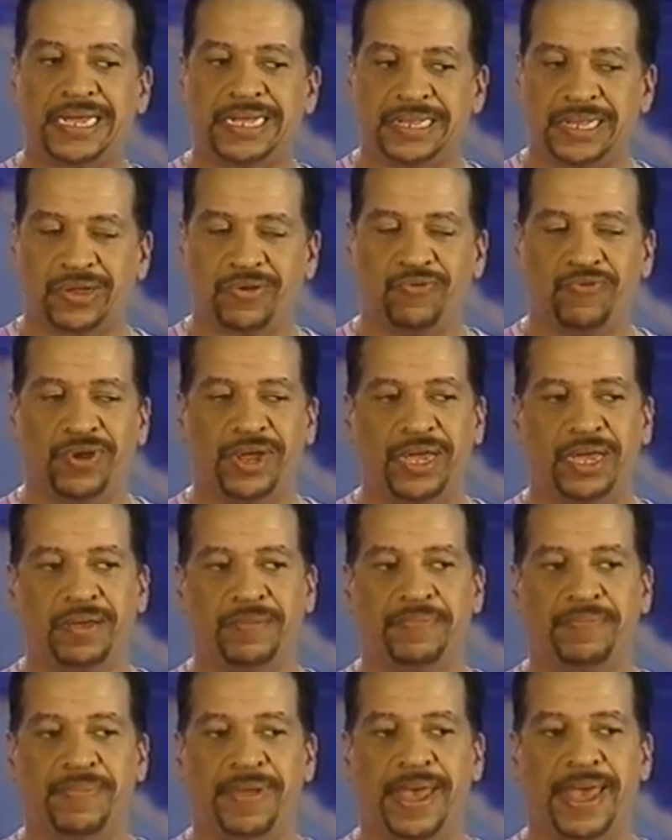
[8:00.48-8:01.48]
at the crib
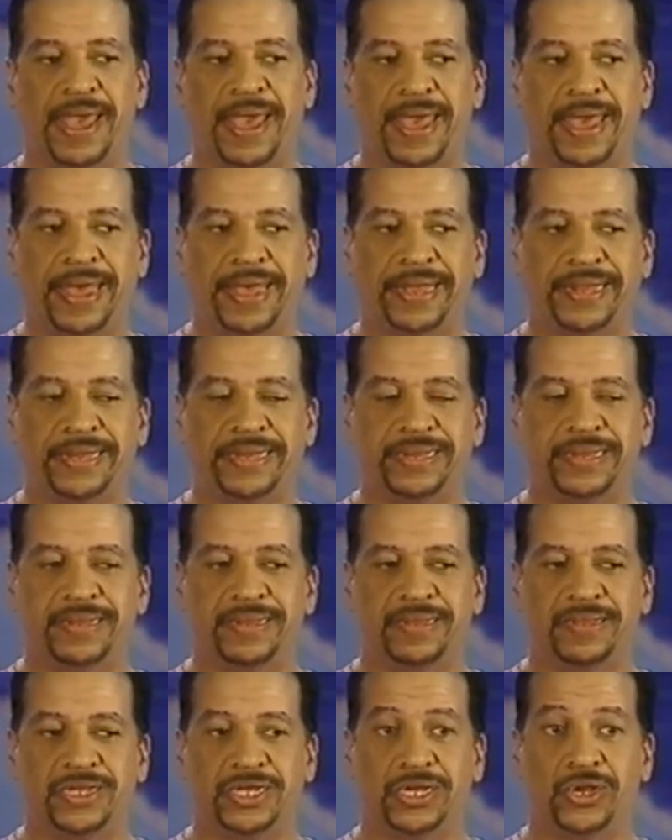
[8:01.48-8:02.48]
and
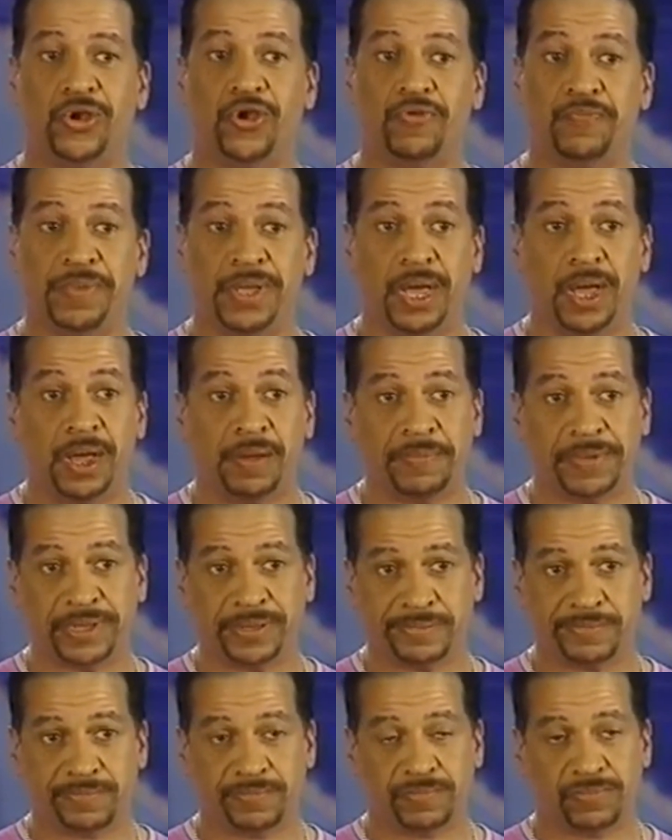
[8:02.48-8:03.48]
she heard me
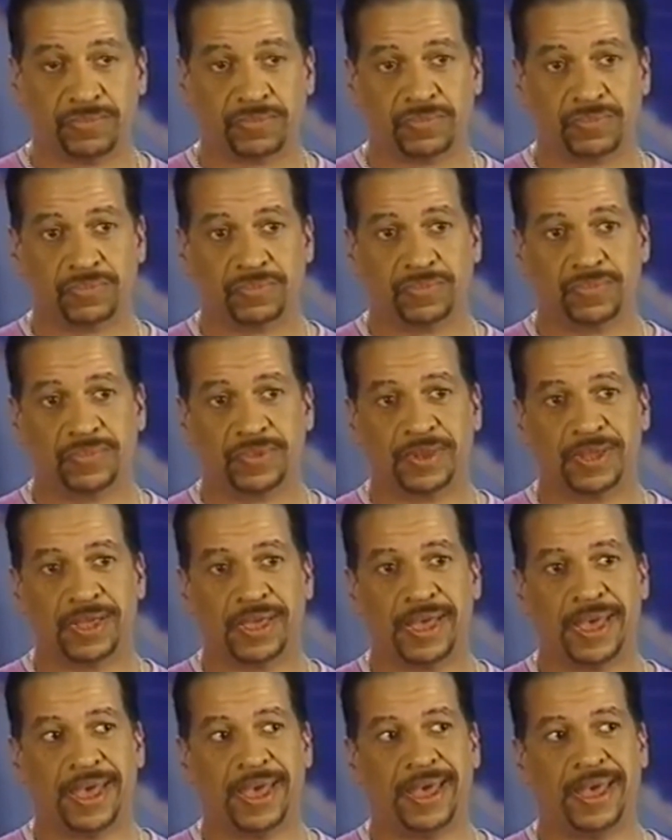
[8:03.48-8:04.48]
humming.
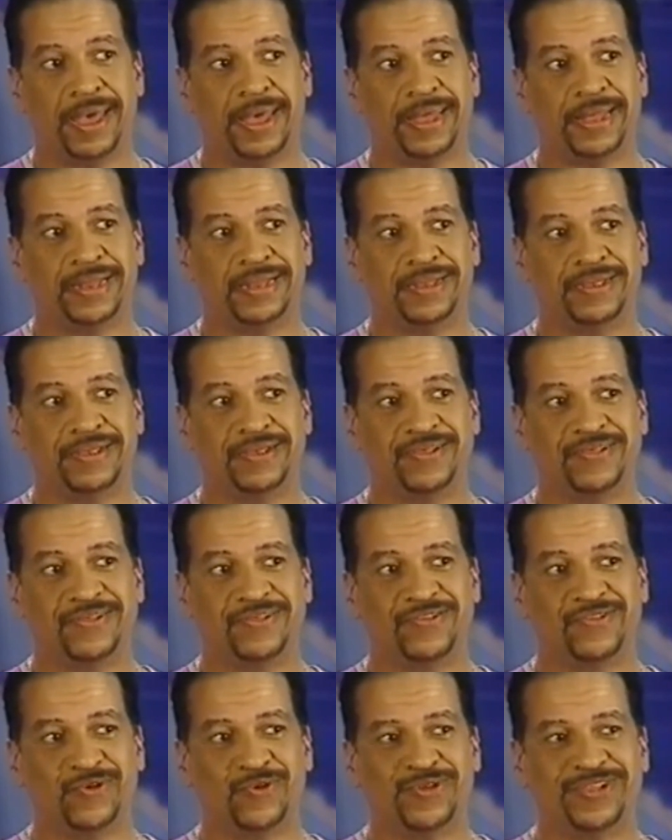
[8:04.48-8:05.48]
And
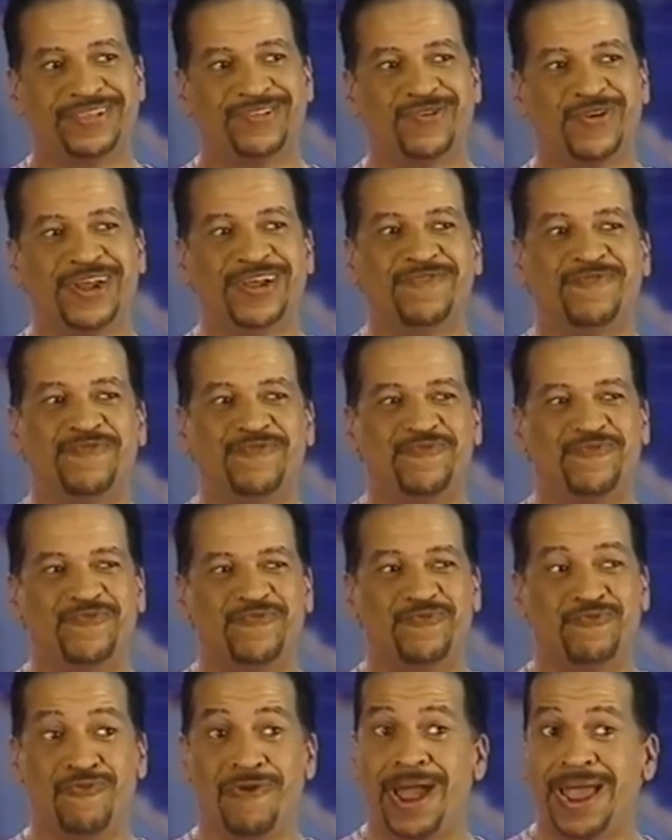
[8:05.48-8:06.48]
so it sort of
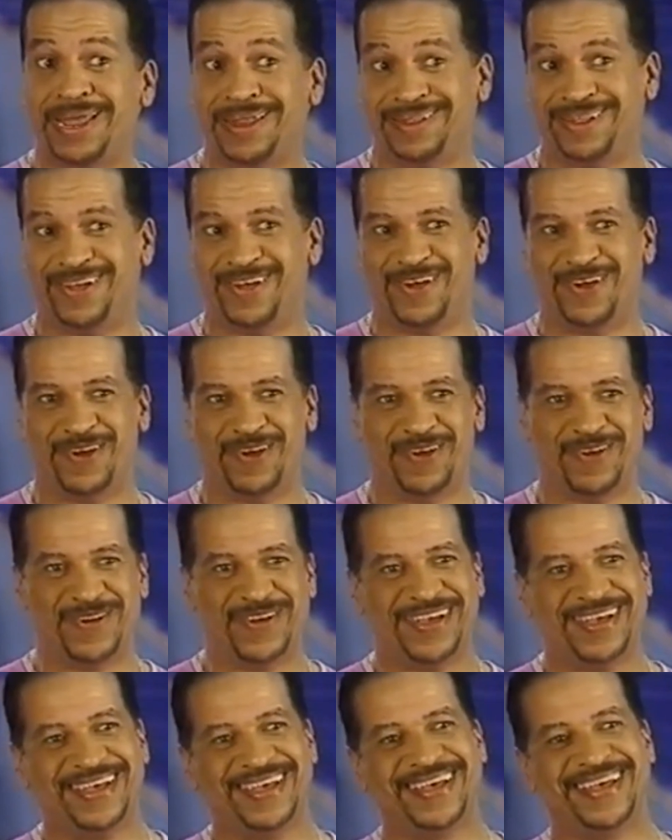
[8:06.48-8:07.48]
frightened her.
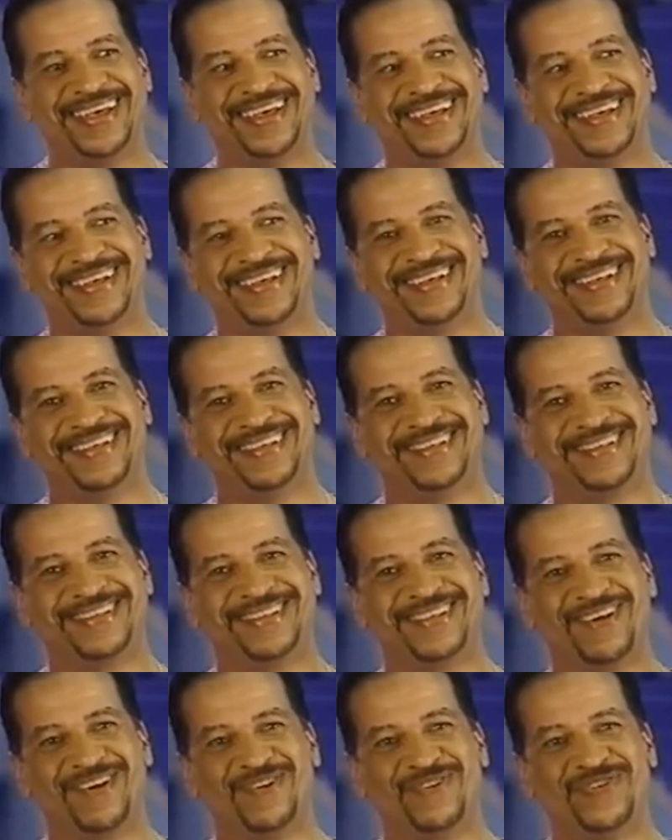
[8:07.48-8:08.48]

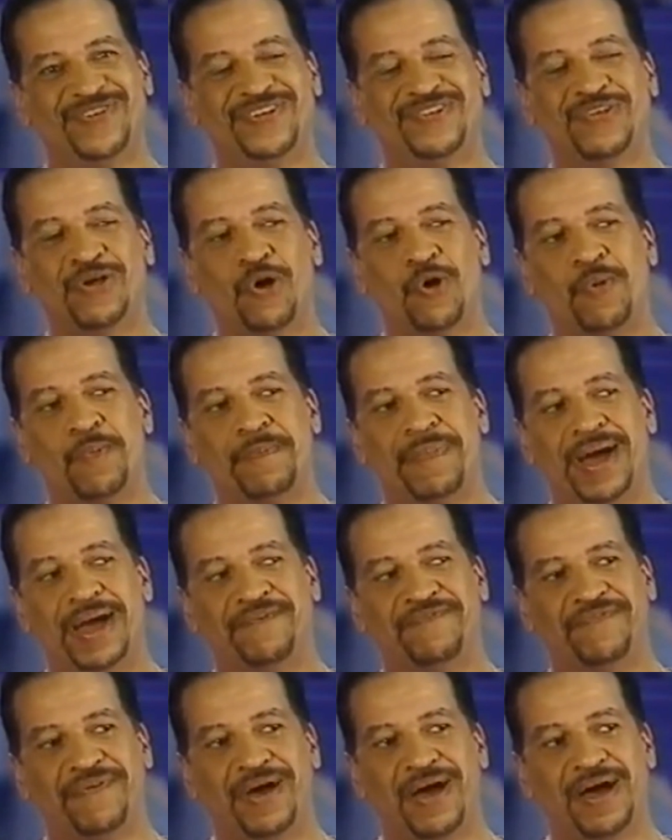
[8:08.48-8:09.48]
So she told my
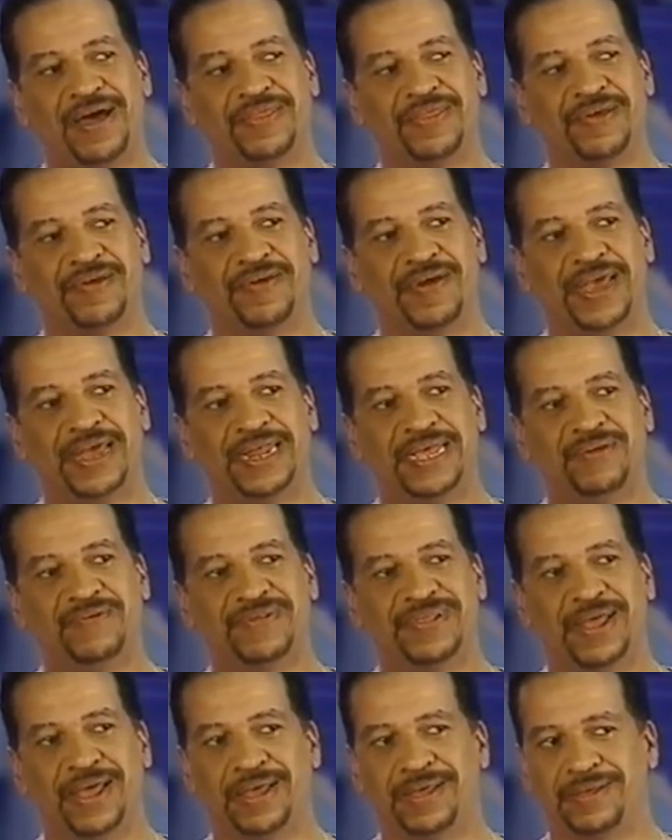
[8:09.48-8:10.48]
father, and he was
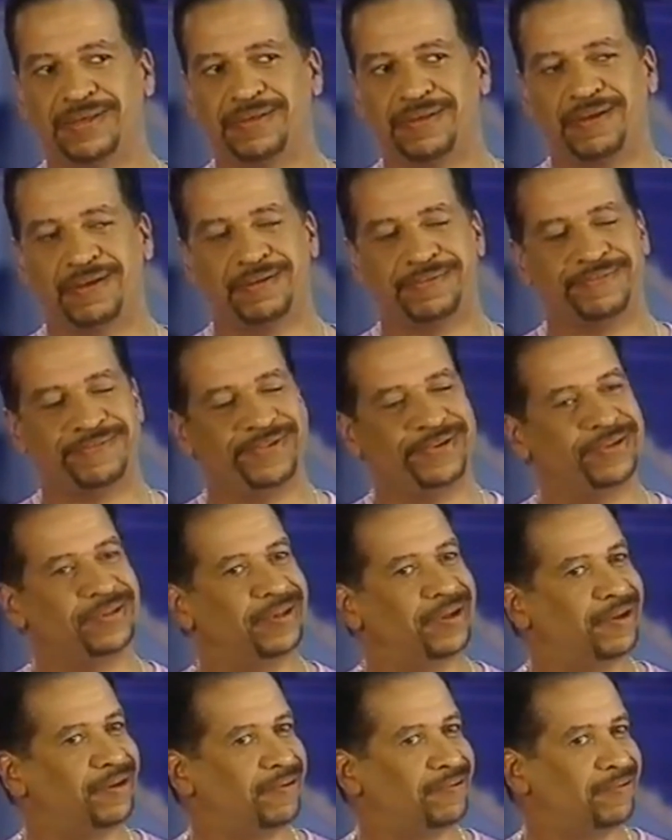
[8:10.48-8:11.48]
like,
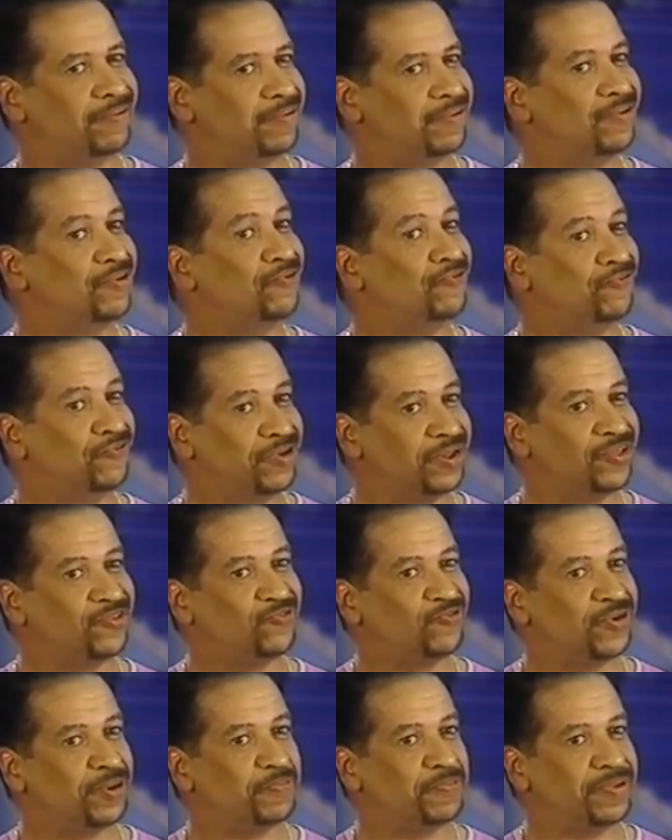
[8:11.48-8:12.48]
you're really
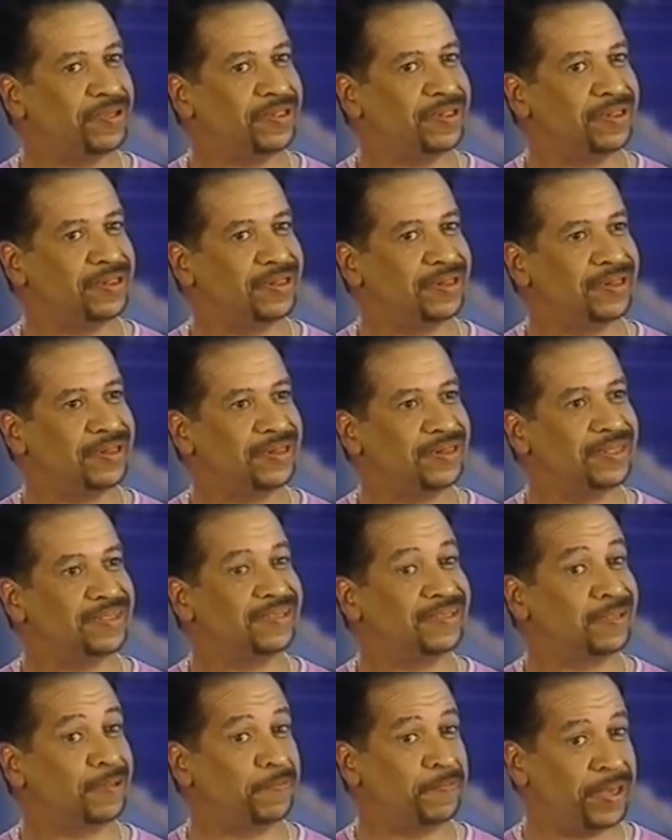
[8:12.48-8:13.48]
tripping. This
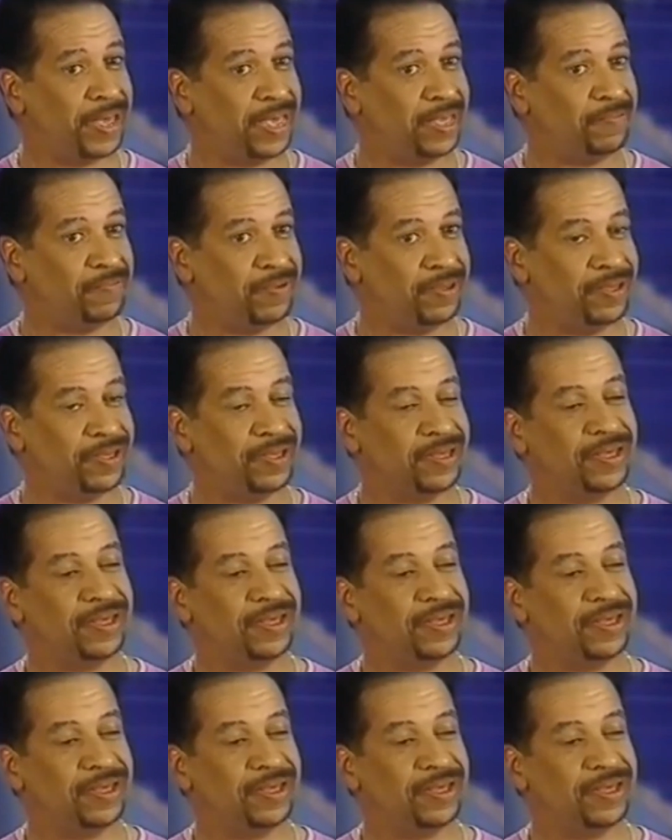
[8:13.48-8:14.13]
is a baby.